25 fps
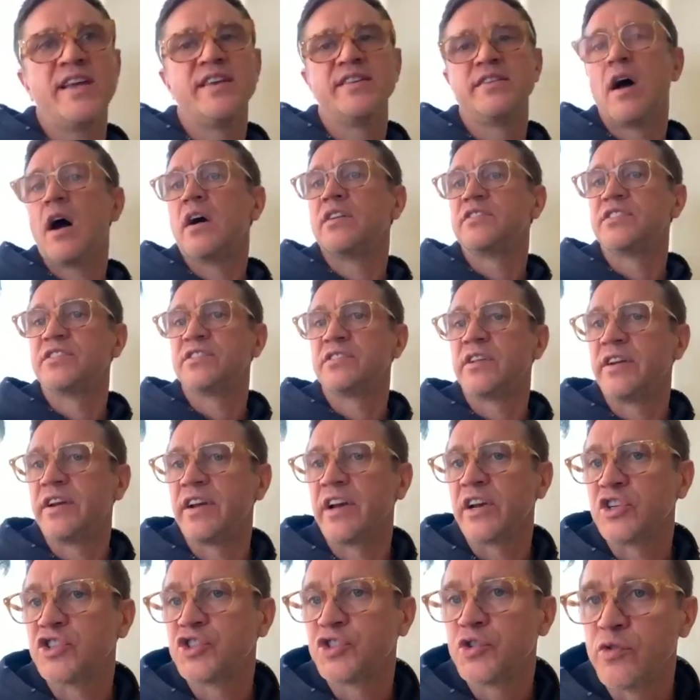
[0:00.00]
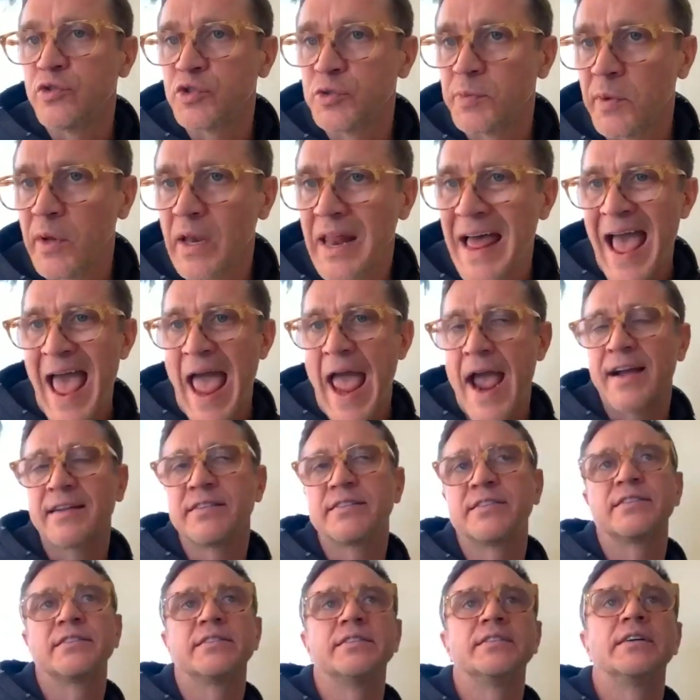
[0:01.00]
does is an inexcusable
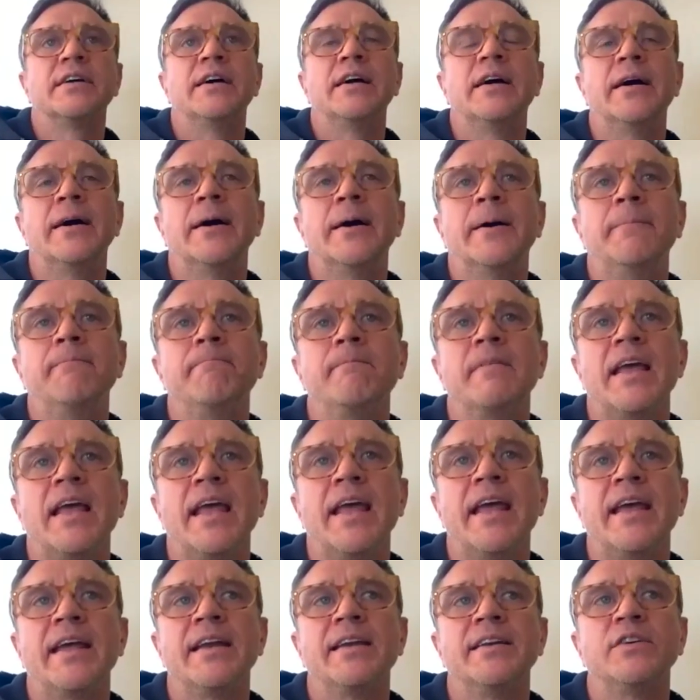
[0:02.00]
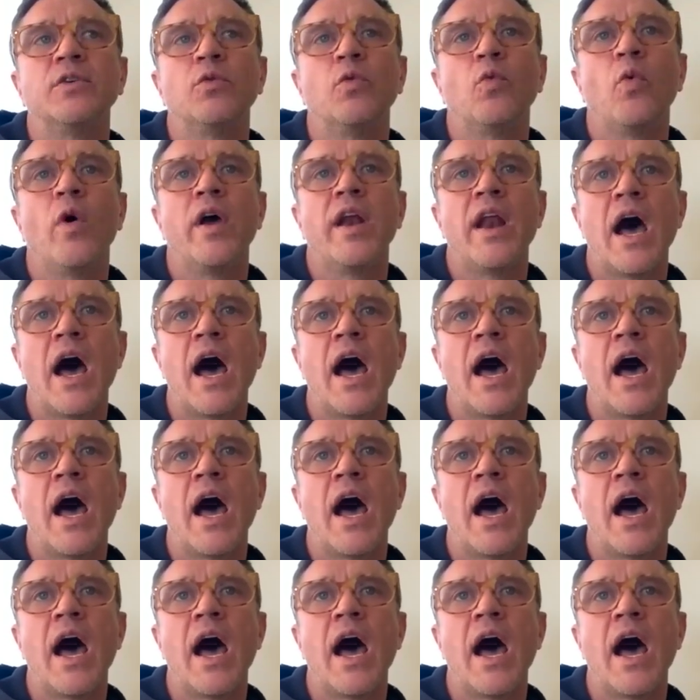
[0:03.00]
act. And when